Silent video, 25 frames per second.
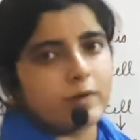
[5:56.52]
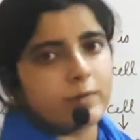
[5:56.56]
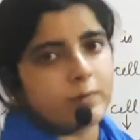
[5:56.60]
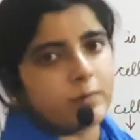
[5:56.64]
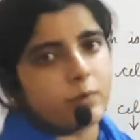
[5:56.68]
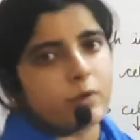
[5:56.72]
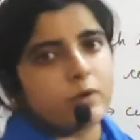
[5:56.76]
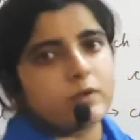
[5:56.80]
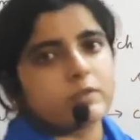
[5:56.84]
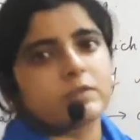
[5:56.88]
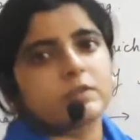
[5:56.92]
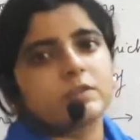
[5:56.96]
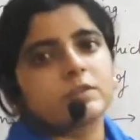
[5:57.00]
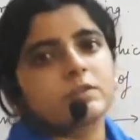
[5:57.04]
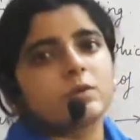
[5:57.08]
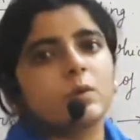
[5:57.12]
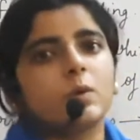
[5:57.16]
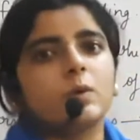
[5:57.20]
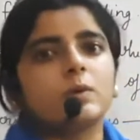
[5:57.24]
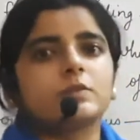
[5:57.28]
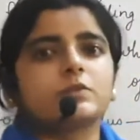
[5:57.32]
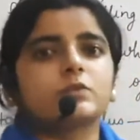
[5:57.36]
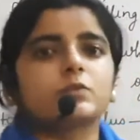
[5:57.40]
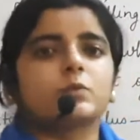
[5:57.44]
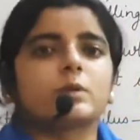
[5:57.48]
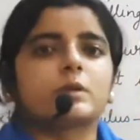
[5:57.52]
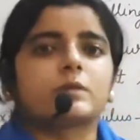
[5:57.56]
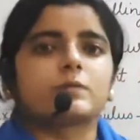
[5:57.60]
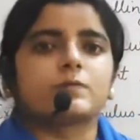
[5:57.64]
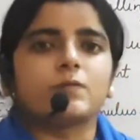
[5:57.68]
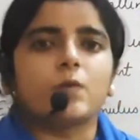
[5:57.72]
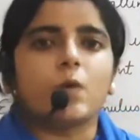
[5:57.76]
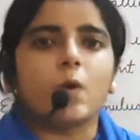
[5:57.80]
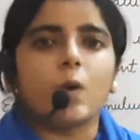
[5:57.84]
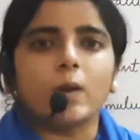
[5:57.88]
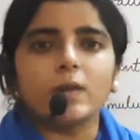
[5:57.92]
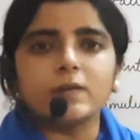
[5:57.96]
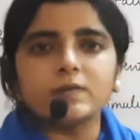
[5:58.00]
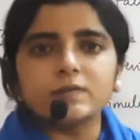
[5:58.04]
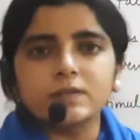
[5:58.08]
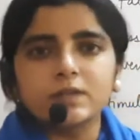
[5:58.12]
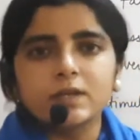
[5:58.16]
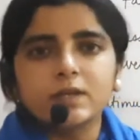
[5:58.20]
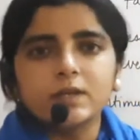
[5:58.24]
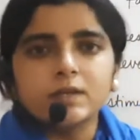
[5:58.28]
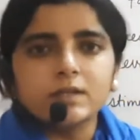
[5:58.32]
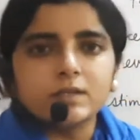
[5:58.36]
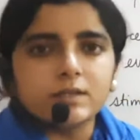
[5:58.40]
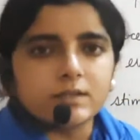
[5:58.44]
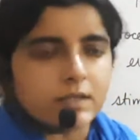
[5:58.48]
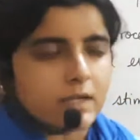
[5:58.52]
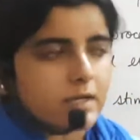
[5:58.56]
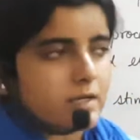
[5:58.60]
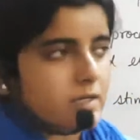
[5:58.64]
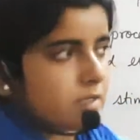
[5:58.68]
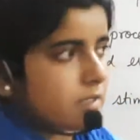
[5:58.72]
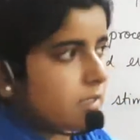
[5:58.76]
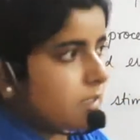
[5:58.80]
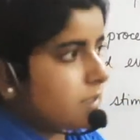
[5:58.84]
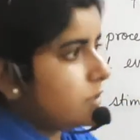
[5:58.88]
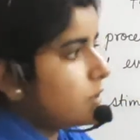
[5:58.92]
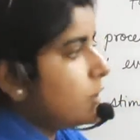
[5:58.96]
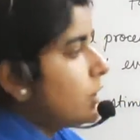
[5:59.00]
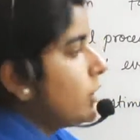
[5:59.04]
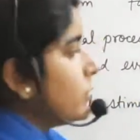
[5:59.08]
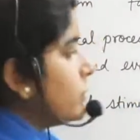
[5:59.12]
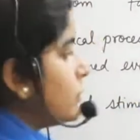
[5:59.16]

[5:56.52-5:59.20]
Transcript: process also involves cell death. So